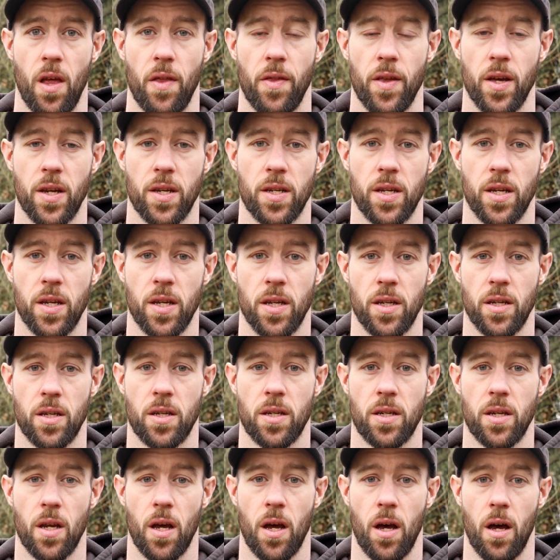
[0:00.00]
This
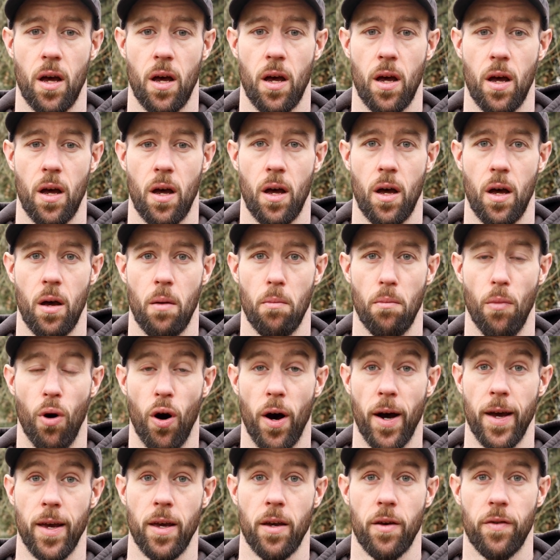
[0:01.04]
is
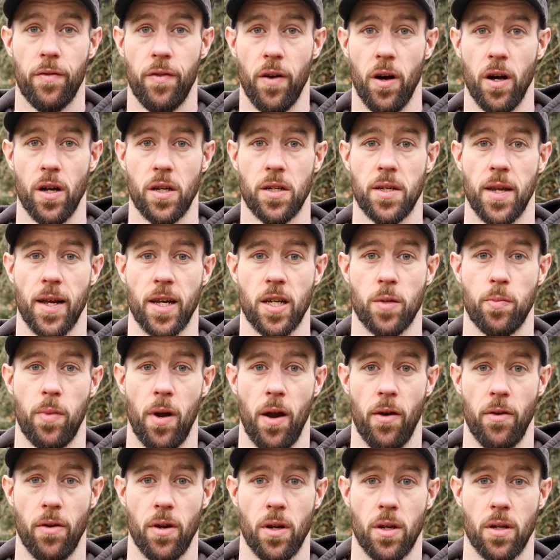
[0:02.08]
my first
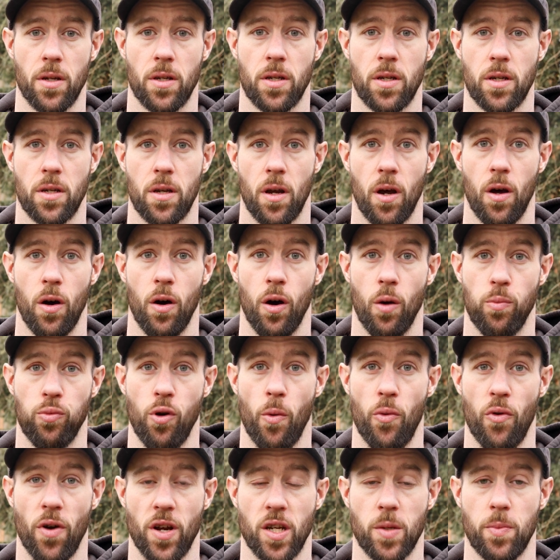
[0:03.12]
experience, or
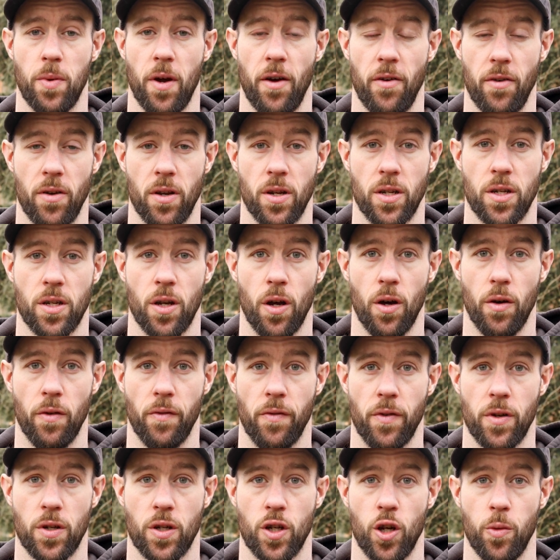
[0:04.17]
proper experience, of
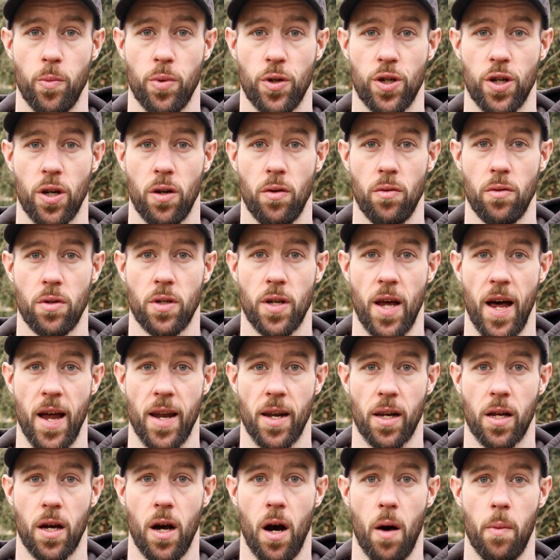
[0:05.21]
super shoes
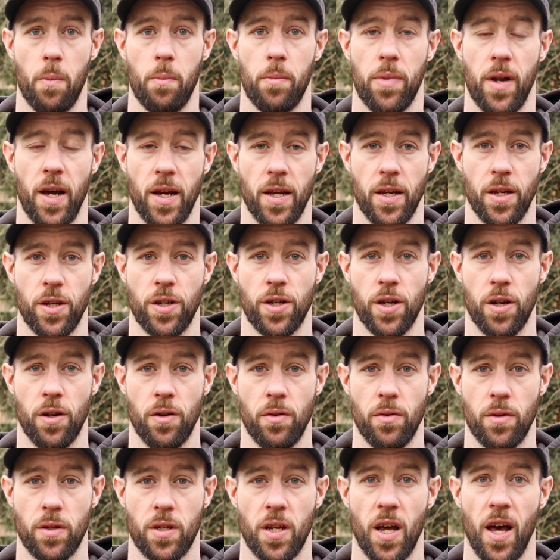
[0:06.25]
and carbon plated
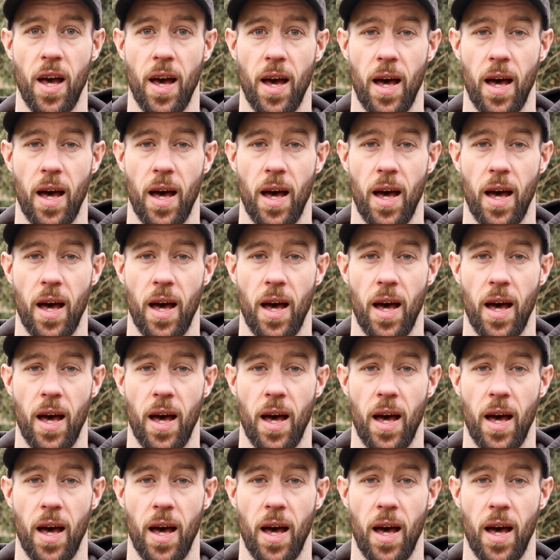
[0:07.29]
shoes,